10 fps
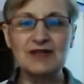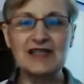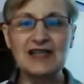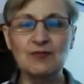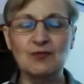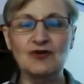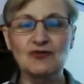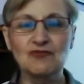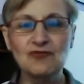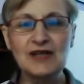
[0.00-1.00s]
teeth were
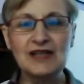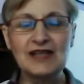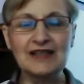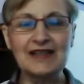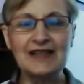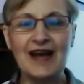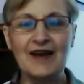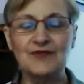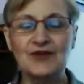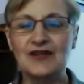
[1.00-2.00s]
really clean after.